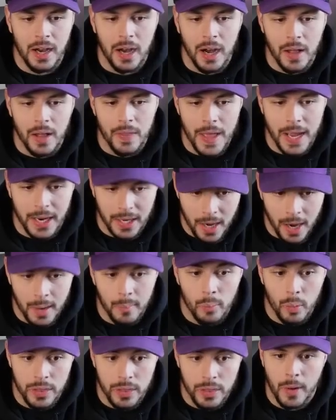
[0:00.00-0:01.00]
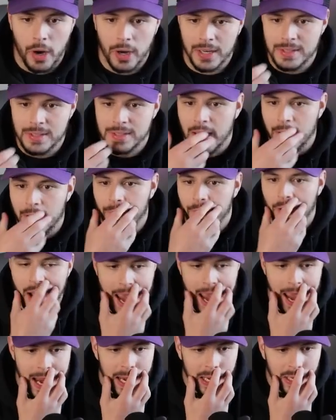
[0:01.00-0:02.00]
That come with Market Cipher
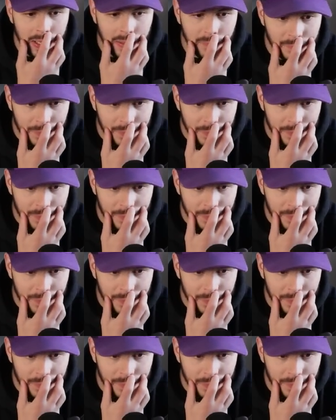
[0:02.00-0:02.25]
A.